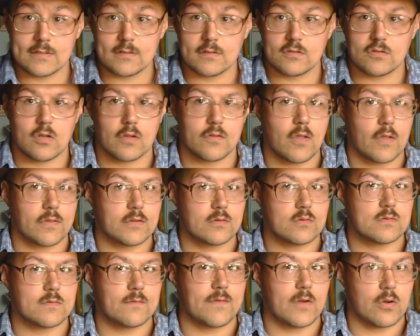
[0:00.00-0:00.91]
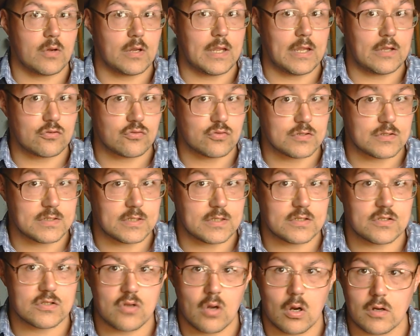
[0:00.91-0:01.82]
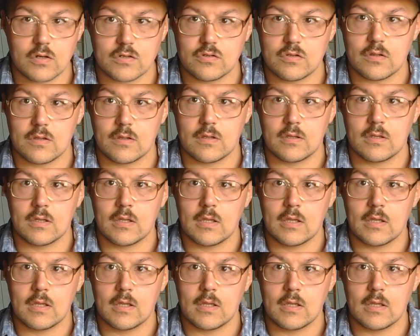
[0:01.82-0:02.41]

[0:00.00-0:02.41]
so I thought this was a very interesting start to the